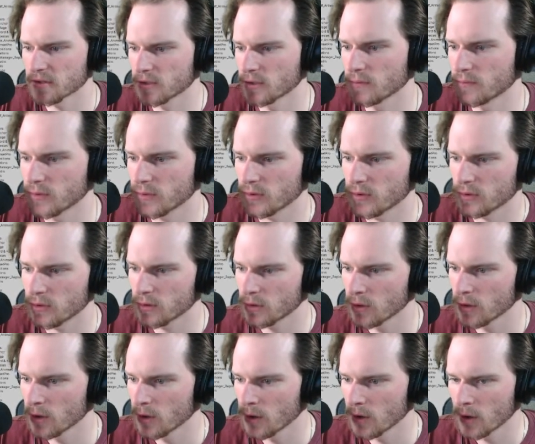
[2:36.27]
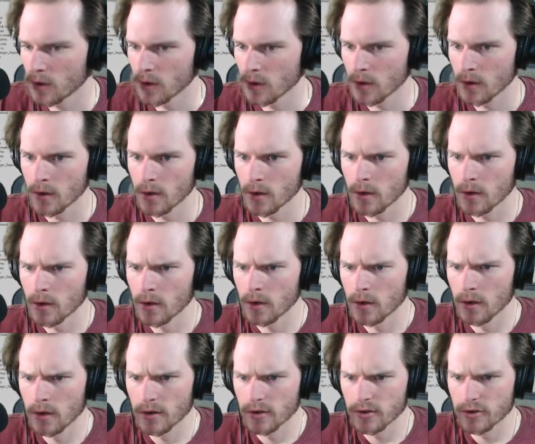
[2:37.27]
simple
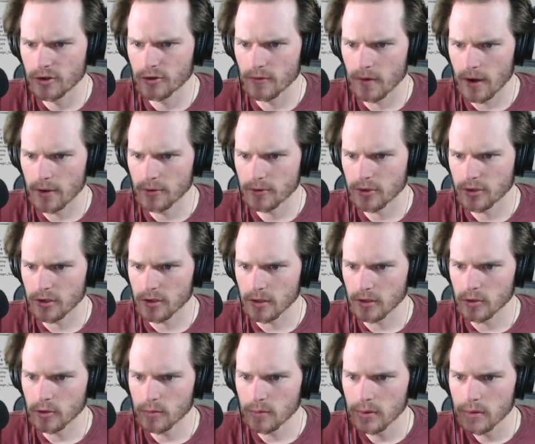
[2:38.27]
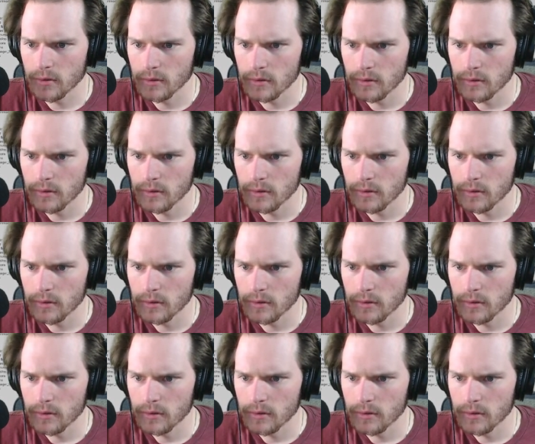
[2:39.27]
crouch loop.